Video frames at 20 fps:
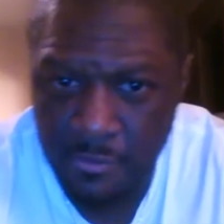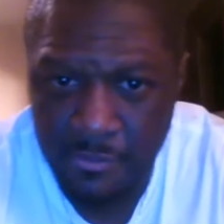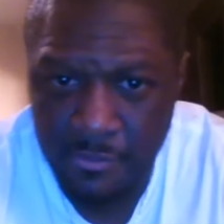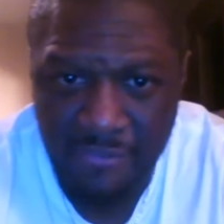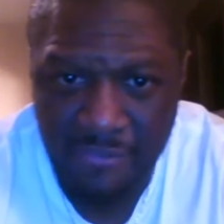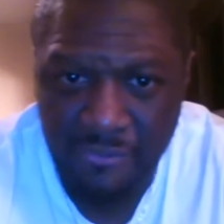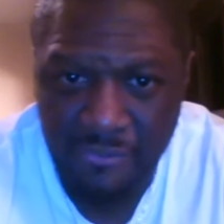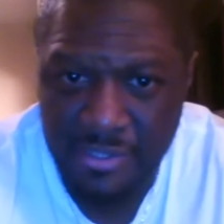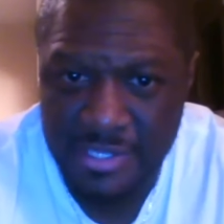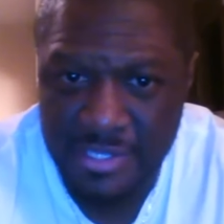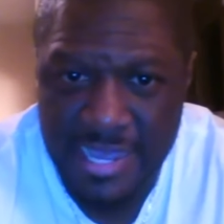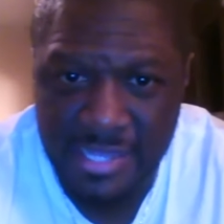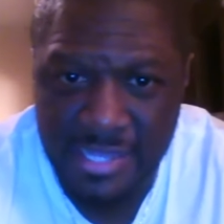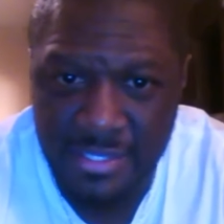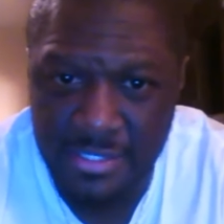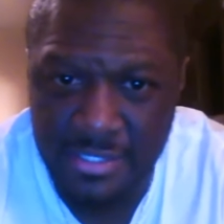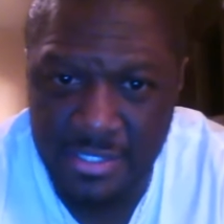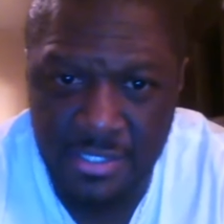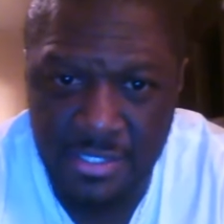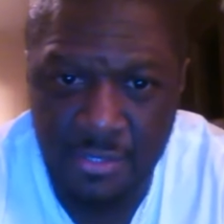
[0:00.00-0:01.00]

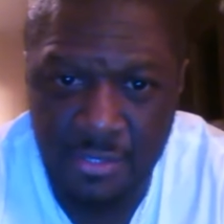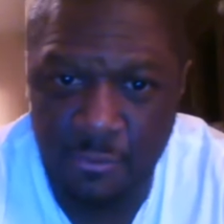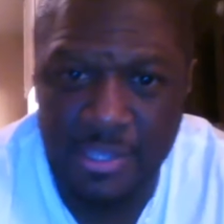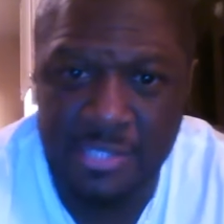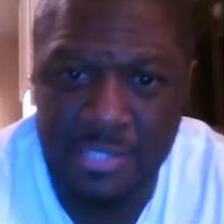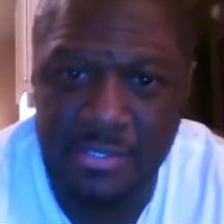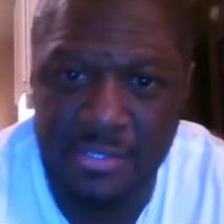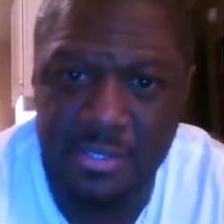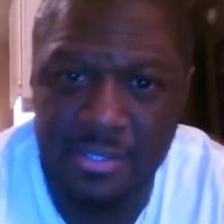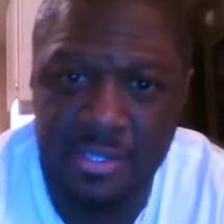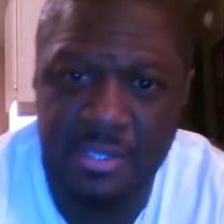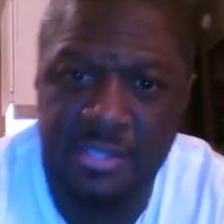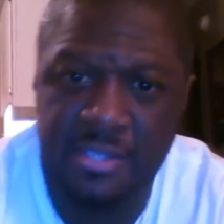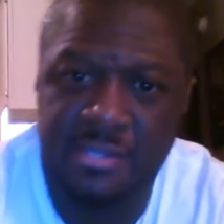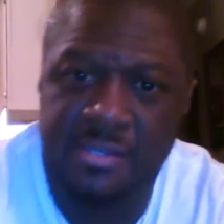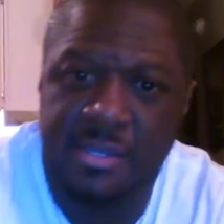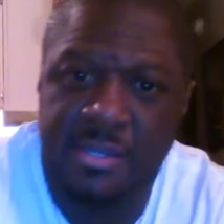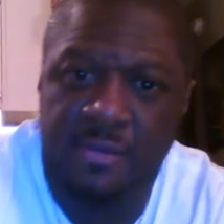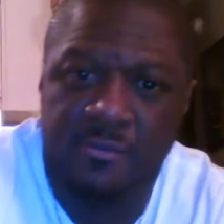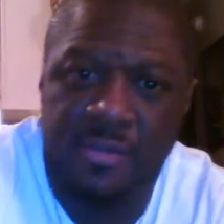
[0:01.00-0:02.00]
methodology of wrestling,
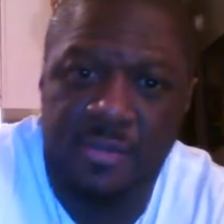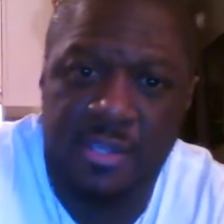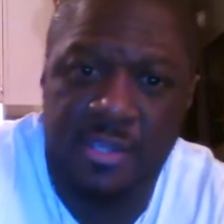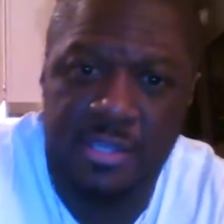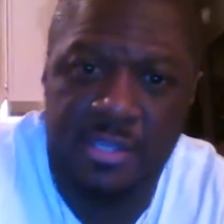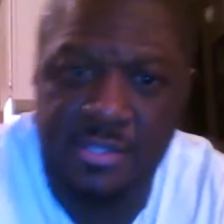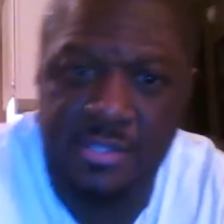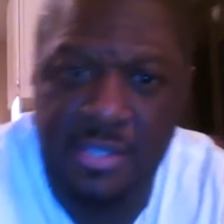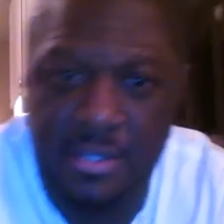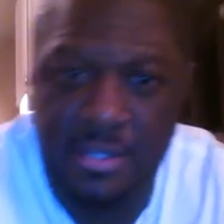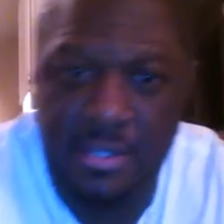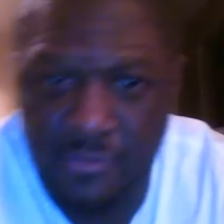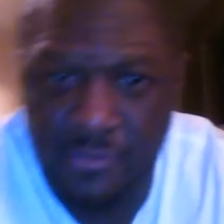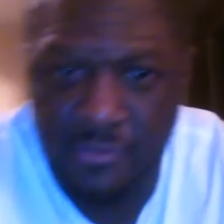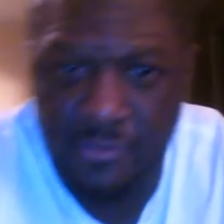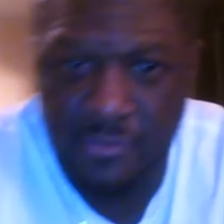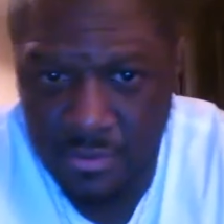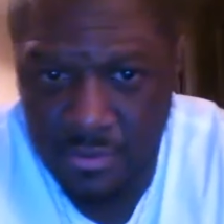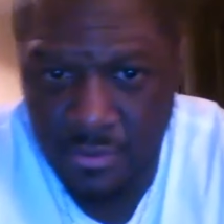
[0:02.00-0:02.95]
etc., etc.